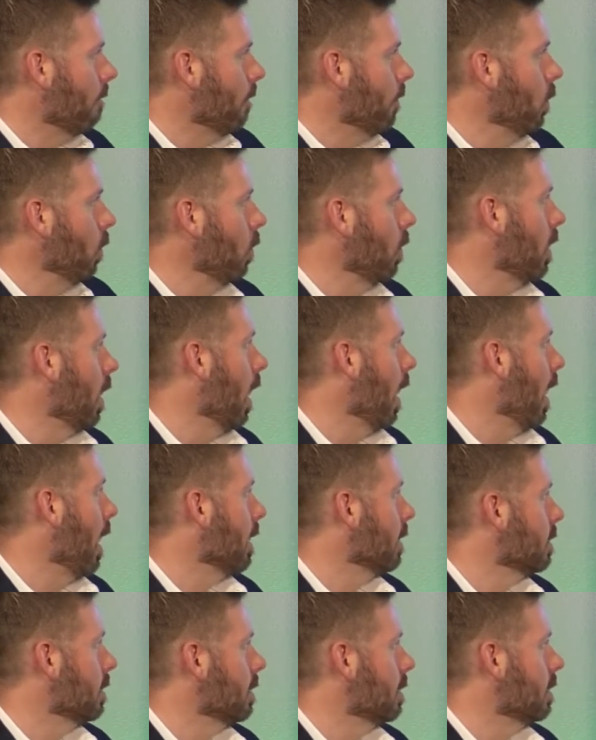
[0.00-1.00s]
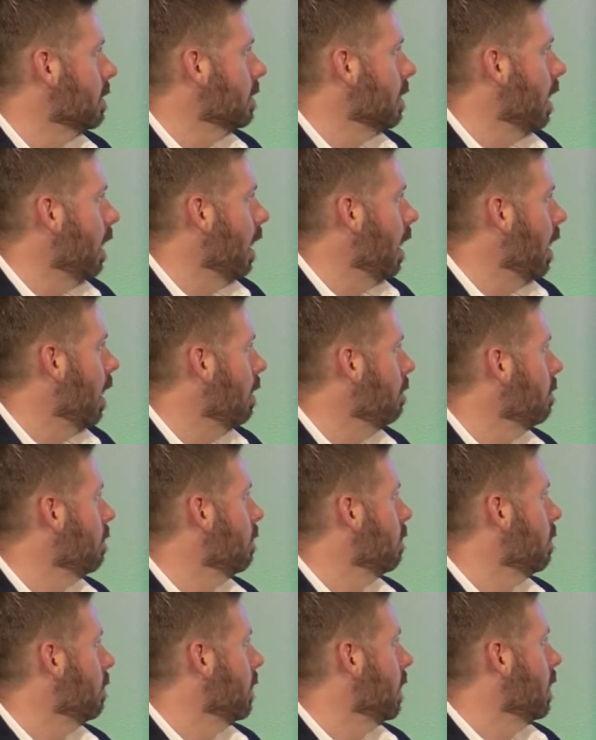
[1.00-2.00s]
Fuel costs,
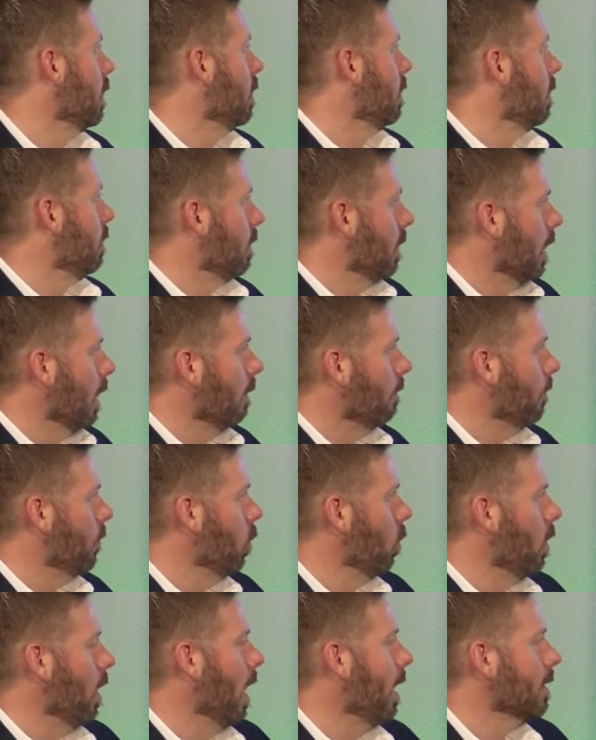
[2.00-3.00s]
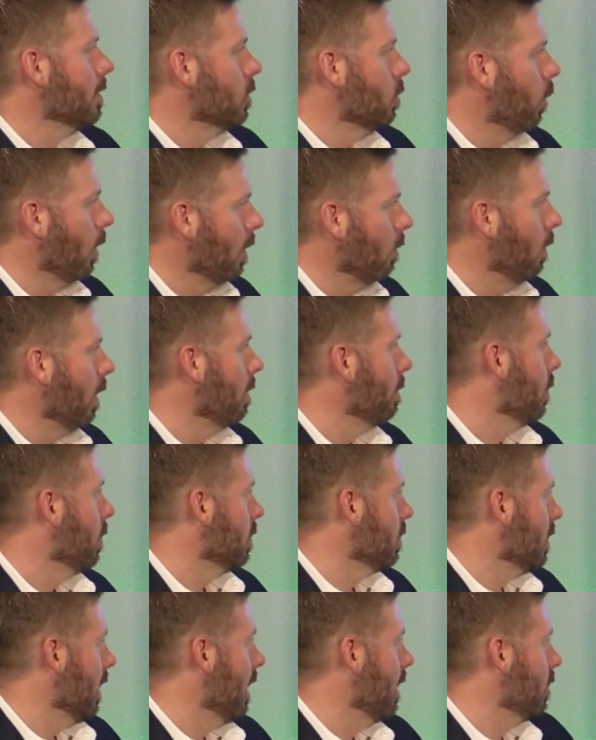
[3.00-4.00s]
fuel costs
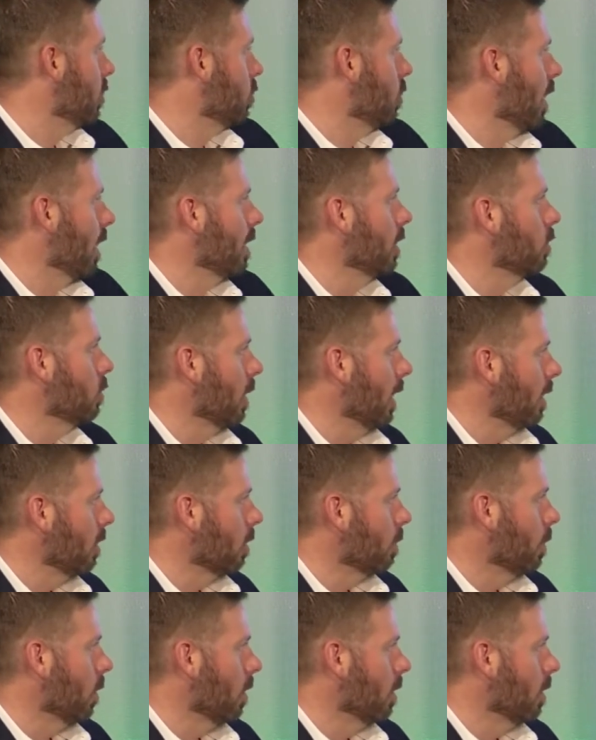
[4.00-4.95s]
21%. Truck and trailer